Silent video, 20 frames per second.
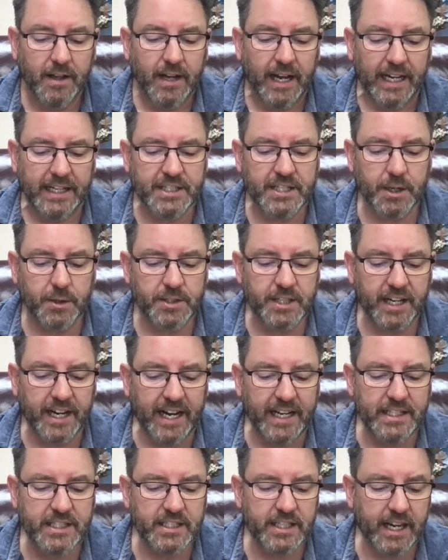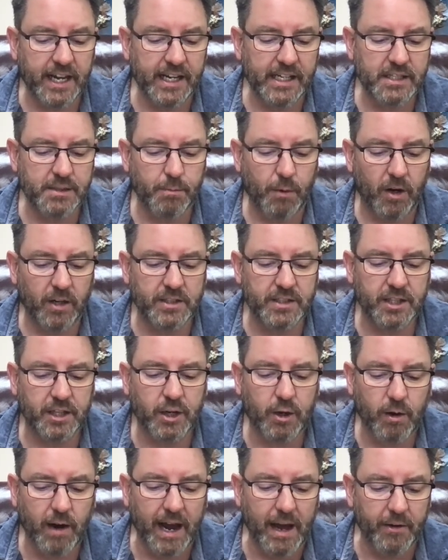And so today's text marks the
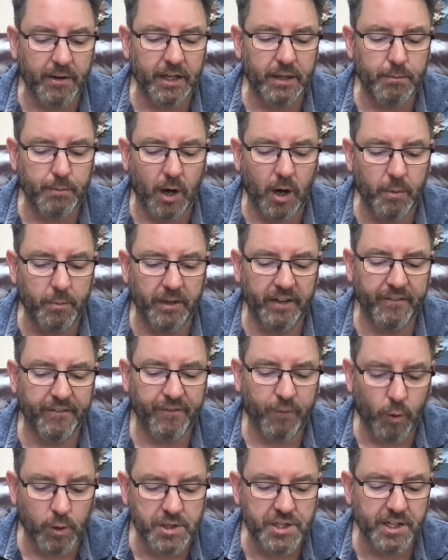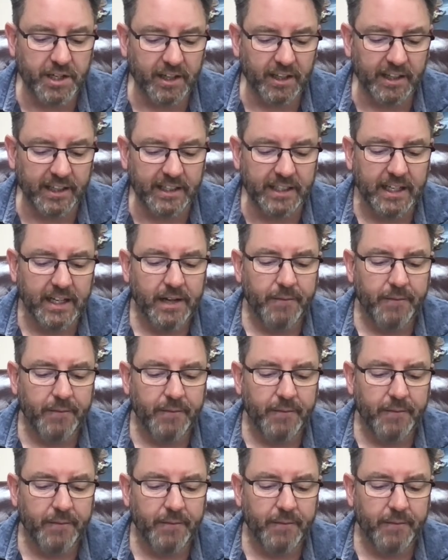crowning moment. Fortunately,